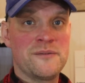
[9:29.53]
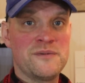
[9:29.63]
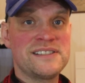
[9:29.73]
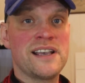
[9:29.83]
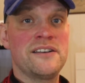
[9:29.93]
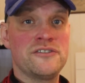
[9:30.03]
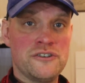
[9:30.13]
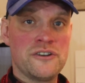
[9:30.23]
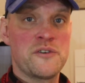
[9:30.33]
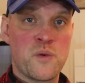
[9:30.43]
We said,
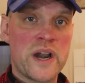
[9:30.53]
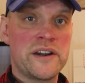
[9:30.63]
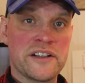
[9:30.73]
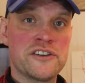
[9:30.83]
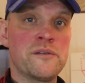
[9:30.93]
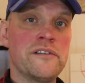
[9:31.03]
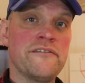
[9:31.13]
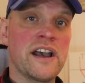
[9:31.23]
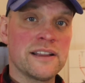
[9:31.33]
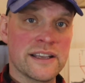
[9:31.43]
you're aware that you're
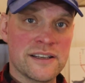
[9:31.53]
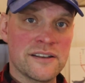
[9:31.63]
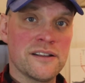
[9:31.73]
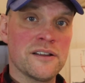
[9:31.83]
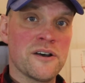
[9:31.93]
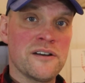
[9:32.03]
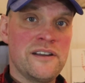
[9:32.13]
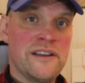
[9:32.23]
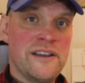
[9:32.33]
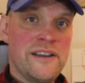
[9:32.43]
violating the law.
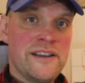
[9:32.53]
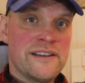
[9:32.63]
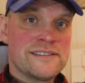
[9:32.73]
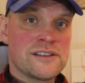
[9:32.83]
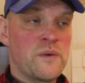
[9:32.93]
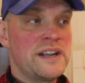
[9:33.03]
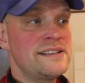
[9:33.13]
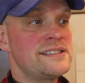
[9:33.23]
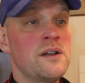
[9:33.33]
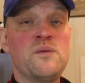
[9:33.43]
So when they
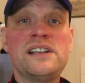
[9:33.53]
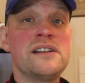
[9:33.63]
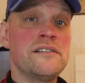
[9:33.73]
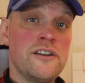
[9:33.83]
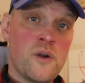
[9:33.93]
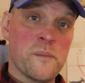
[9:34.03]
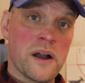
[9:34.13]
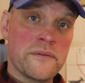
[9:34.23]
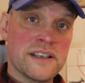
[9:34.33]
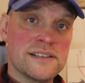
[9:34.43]
said we didn't know
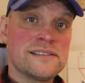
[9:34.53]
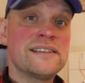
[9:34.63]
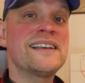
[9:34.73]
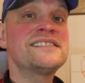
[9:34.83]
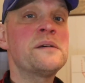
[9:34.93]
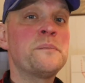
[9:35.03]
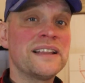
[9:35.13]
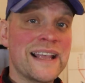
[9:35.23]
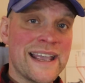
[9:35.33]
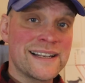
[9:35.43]
about this, that's a
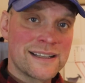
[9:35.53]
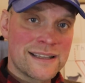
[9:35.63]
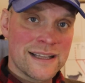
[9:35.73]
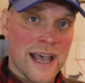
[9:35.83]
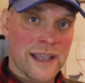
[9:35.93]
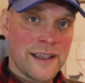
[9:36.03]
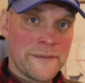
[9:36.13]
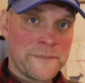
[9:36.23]
blatant lie.